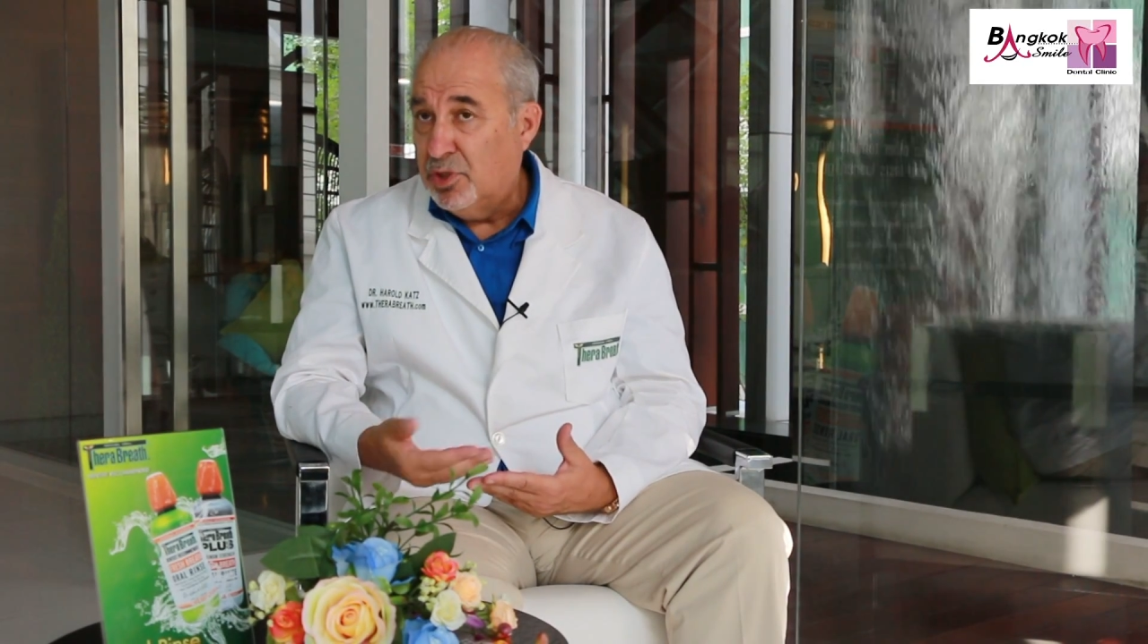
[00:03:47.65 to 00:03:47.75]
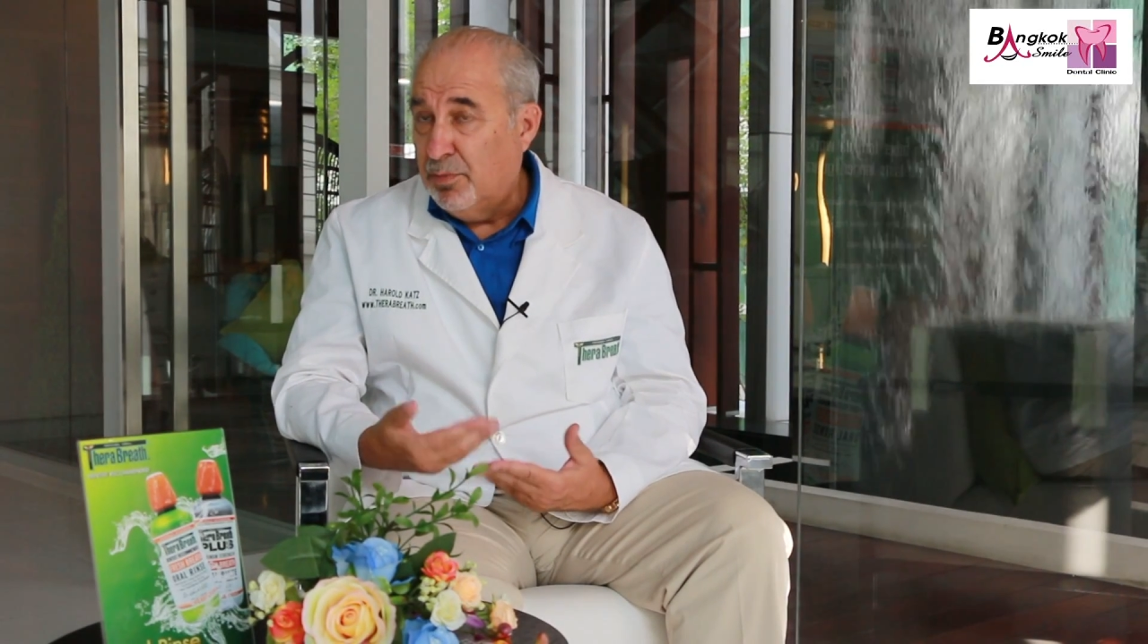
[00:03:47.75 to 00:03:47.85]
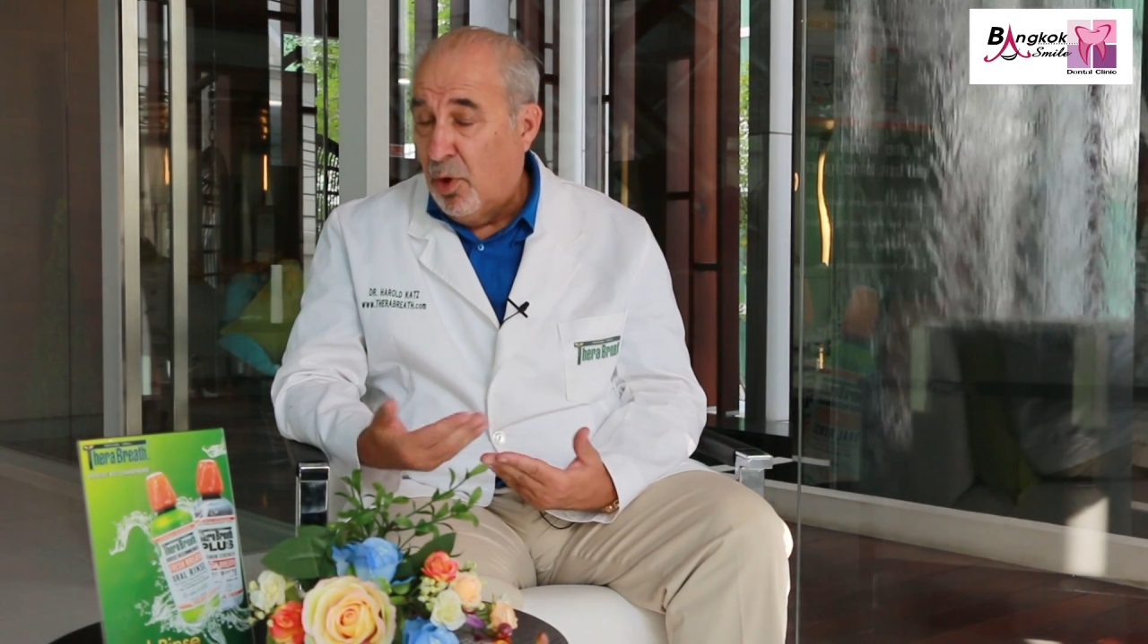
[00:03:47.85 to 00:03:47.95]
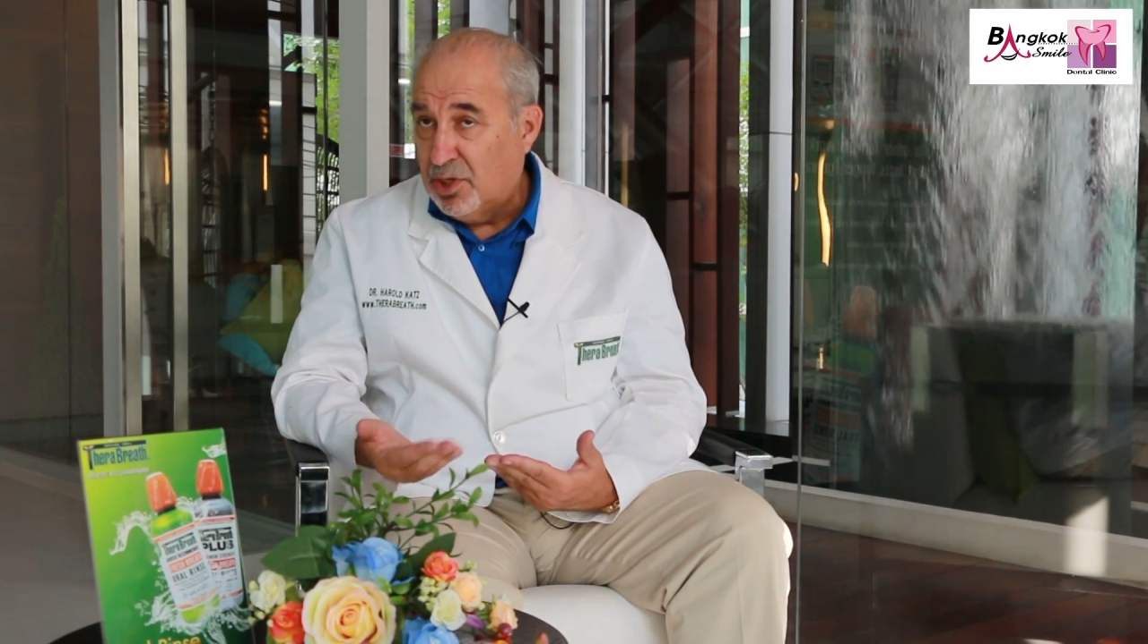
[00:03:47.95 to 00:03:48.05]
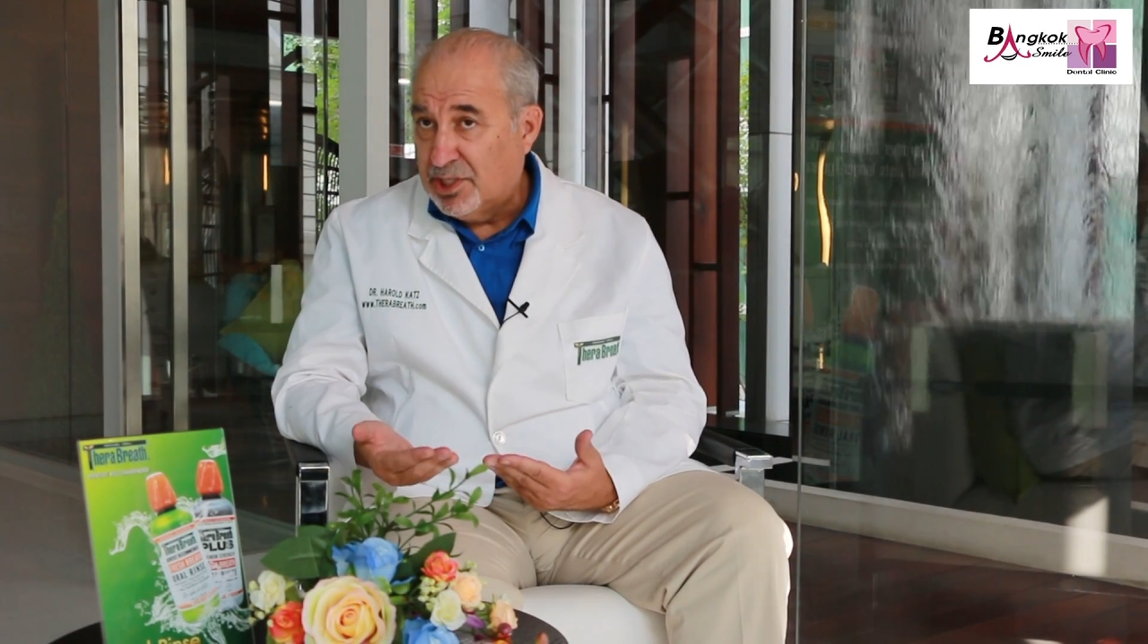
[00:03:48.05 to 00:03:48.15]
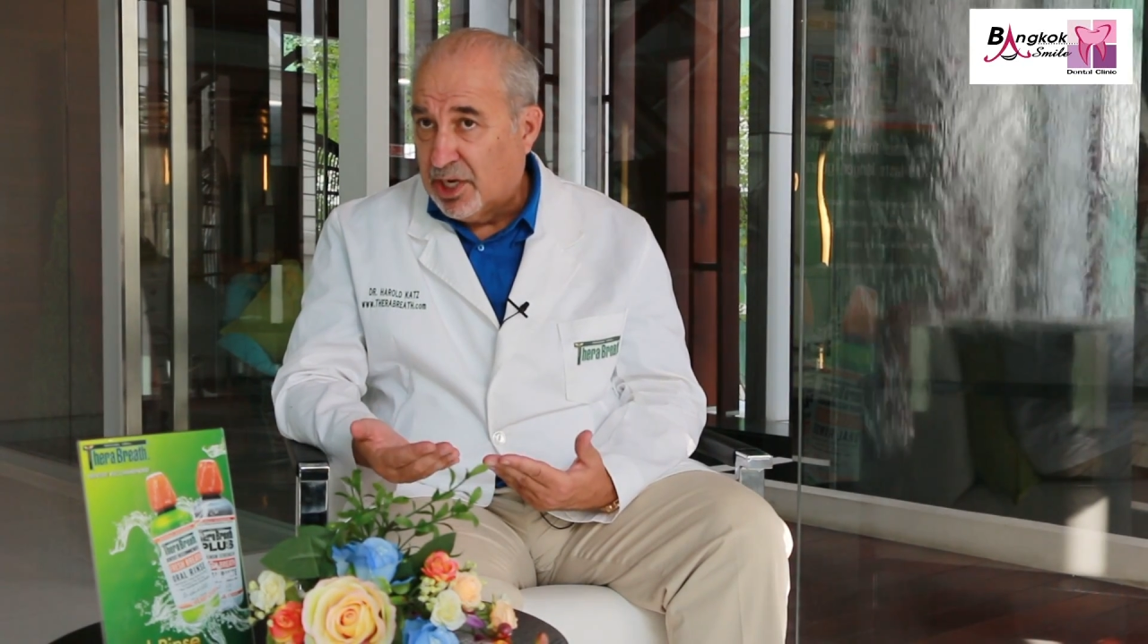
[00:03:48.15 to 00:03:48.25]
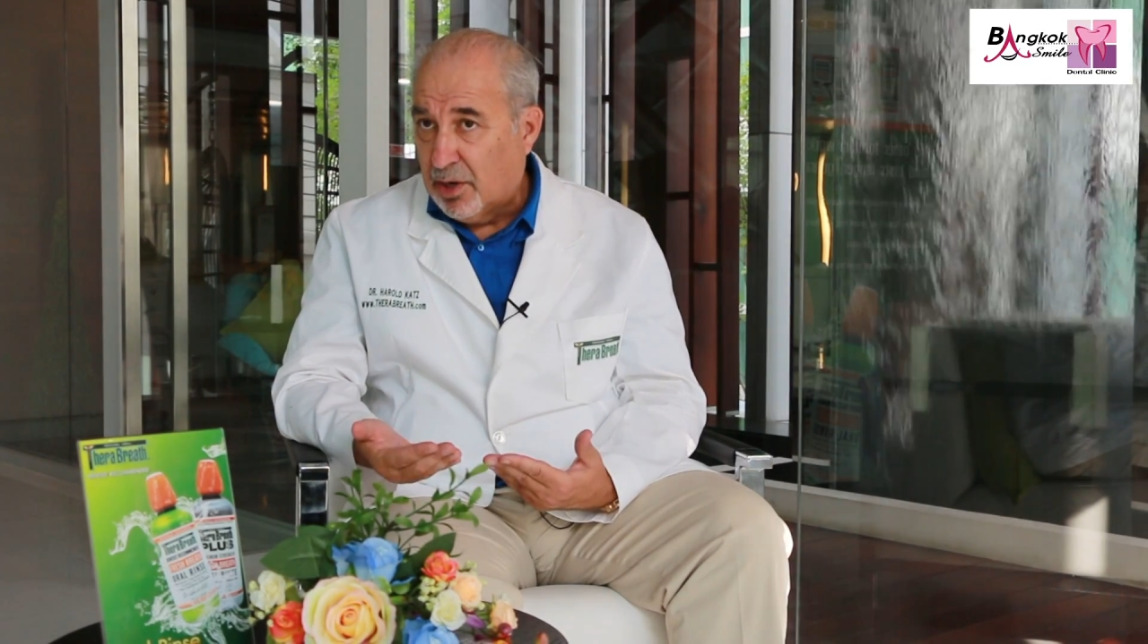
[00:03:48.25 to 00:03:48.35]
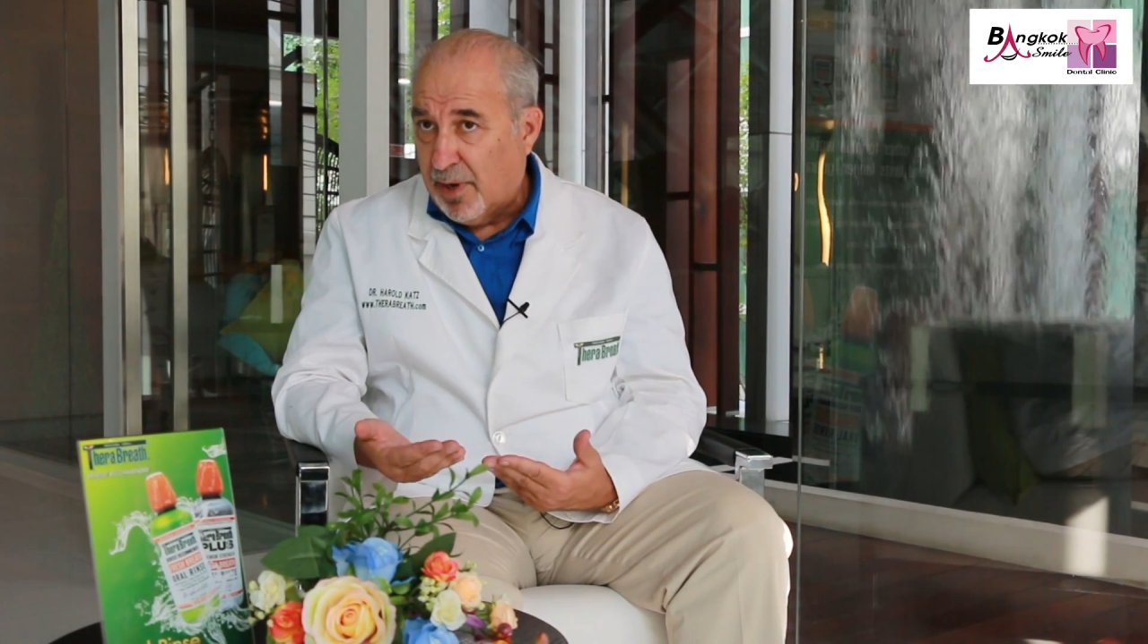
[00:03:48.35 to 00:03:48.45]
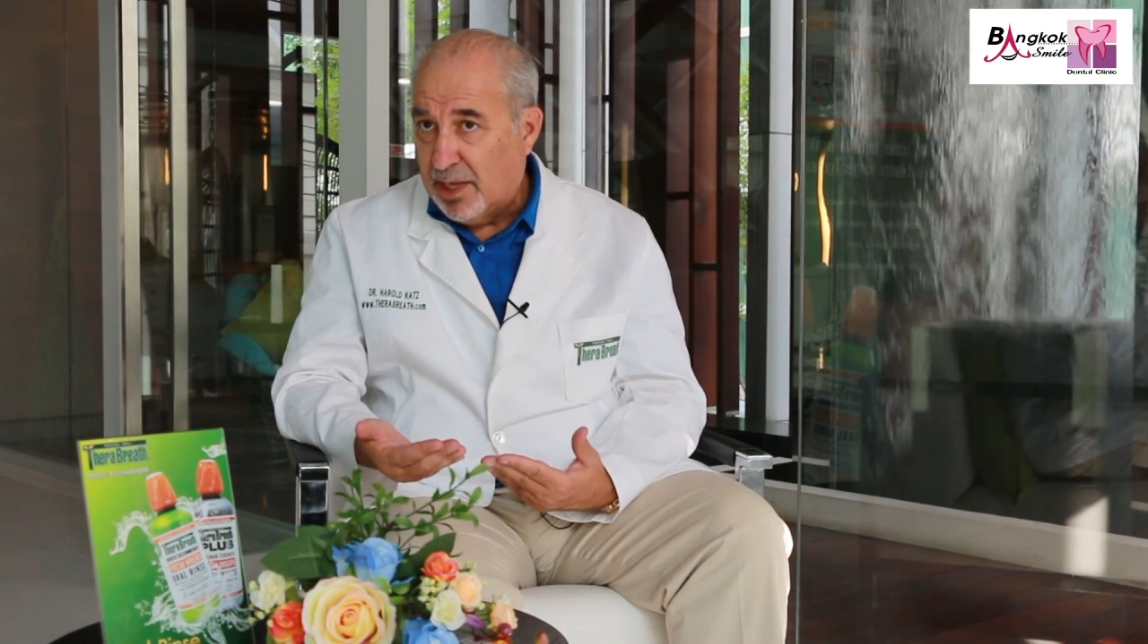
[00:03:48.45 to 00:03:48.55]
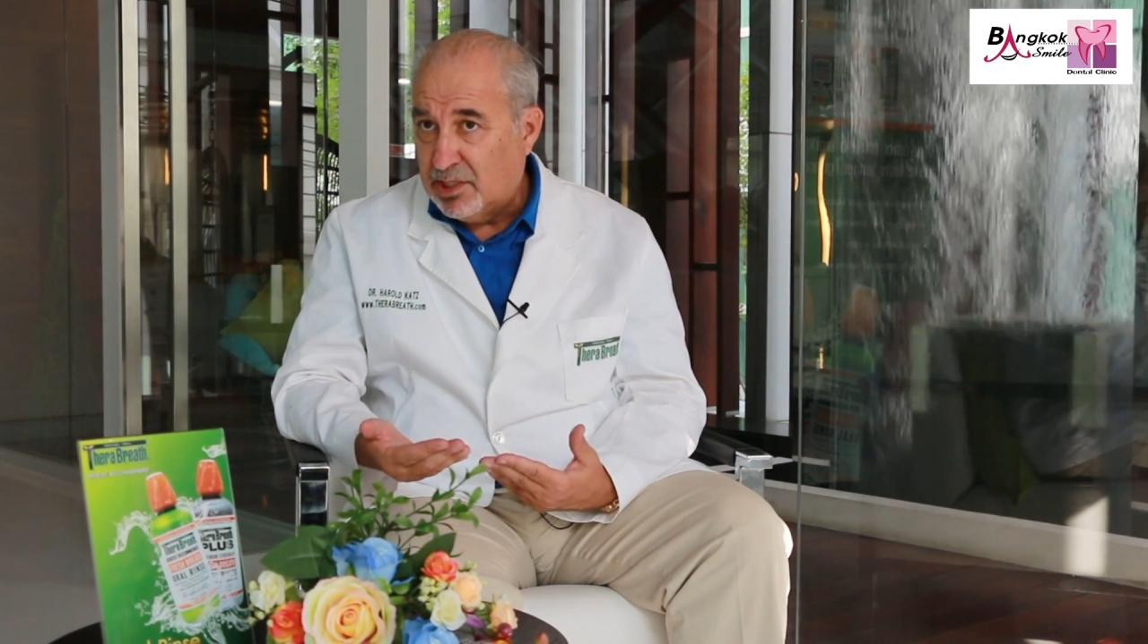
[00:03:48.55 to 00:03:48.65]
smoke
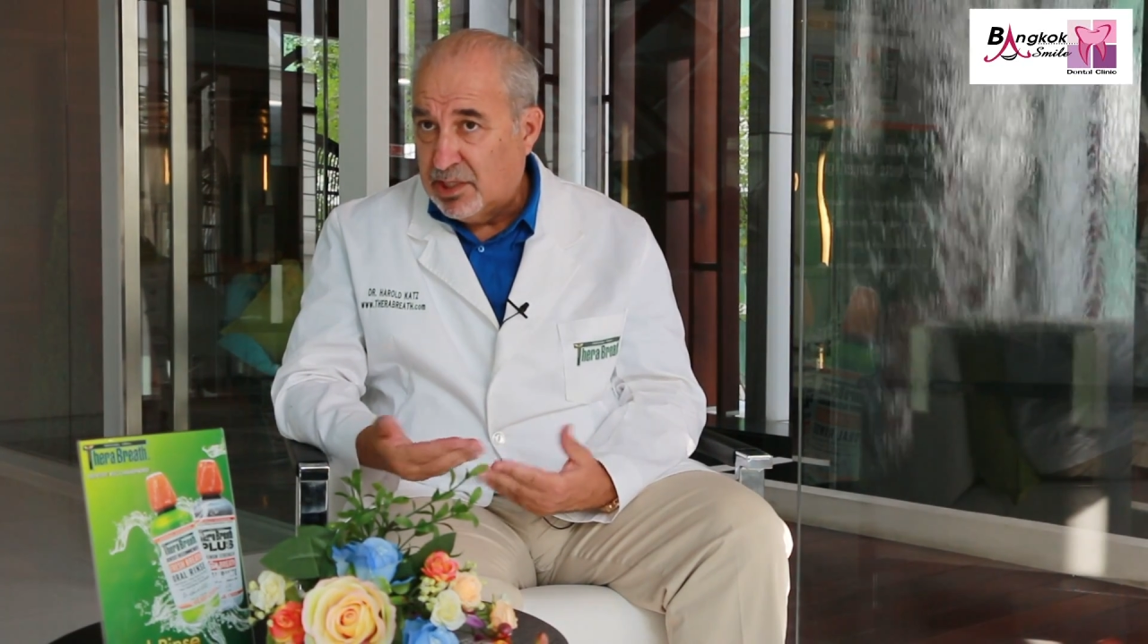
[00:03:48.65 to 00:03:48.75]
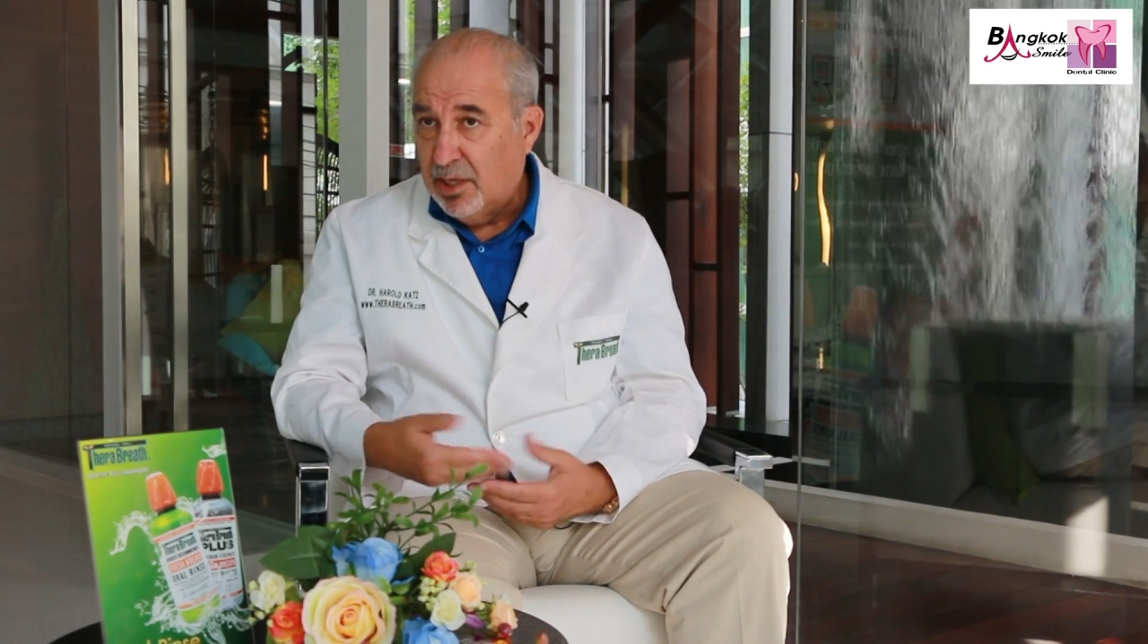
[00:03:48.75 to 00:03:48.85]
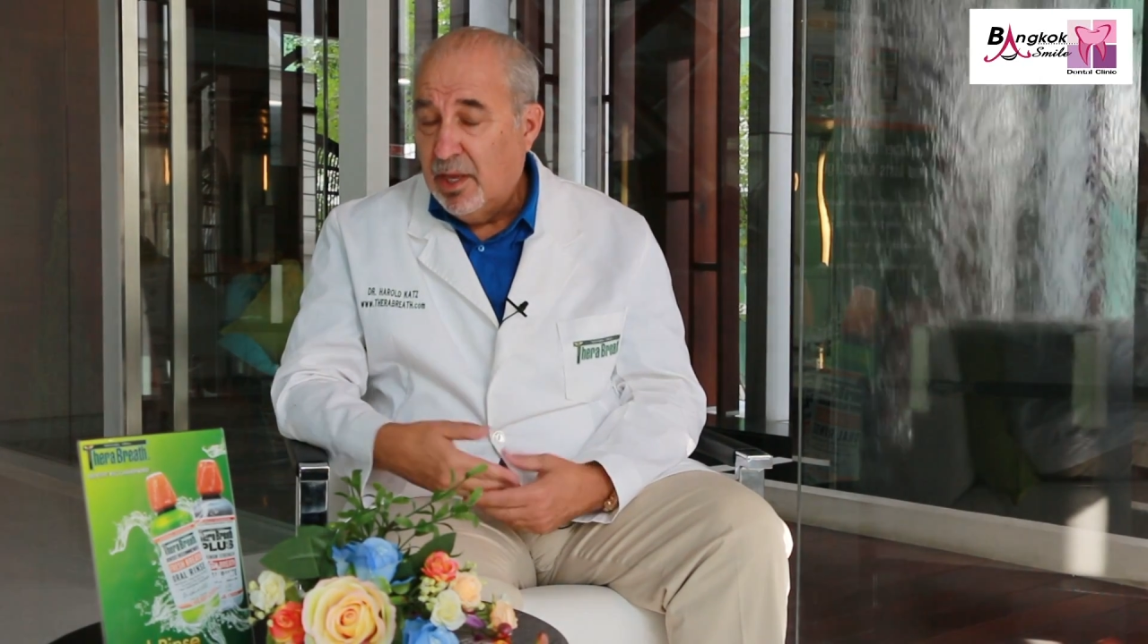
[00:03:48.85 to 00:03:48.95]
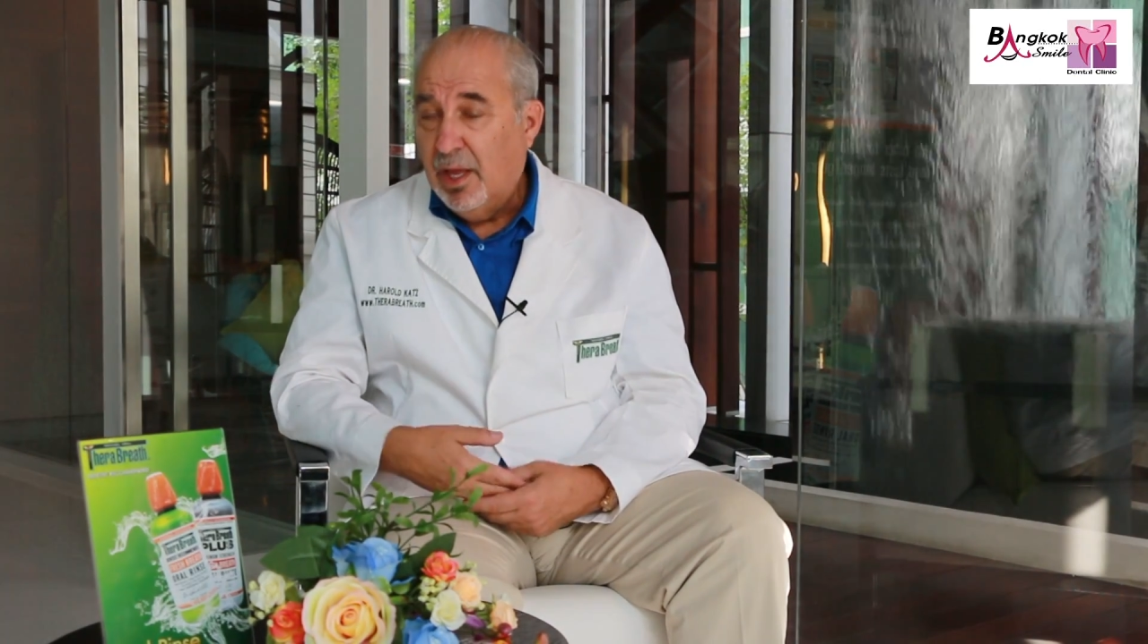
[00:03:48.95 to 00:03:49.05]
cigarettes.